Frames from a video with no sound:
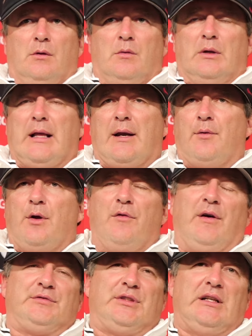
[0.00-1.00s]
Well, I don't know
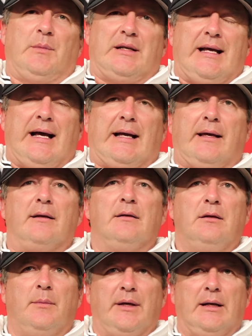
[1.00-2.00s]
if I've seen them attack it.
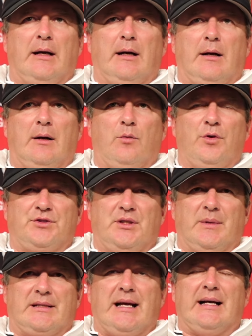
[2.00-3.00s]
I mean, I want to see
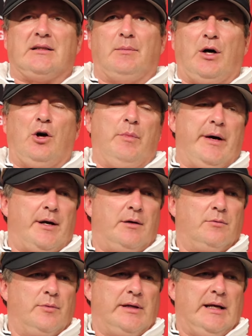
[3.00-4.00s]
them attack the ball better.
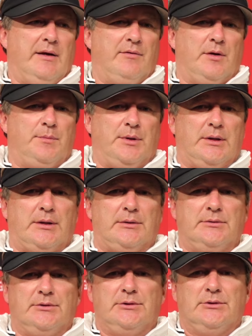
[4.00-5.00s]
We gave up
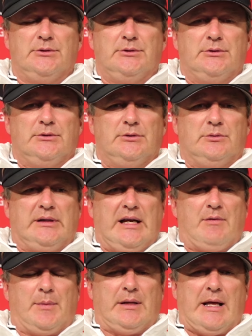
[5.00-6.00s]

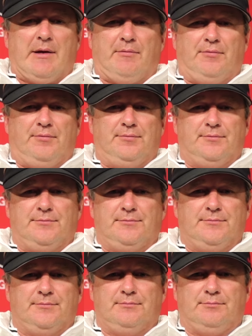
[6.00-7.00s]
a lot of
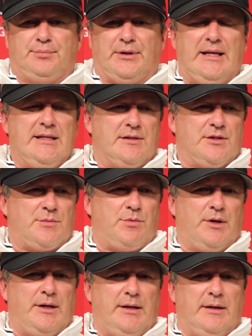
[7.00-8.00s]
plays in the
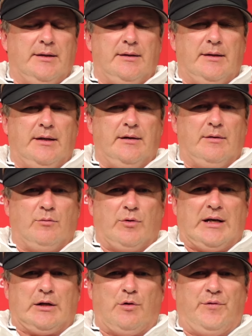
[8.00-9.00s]
spring and
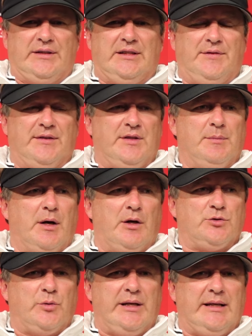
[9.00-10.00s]
what I call 50-50
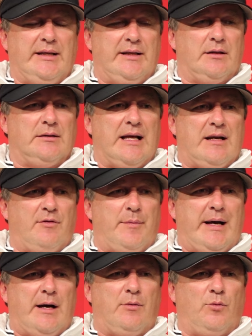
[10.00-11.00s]
balls. We didn't get a lot of
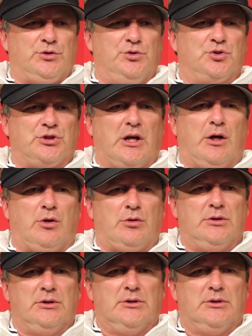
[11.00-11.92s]
them out. What you saw,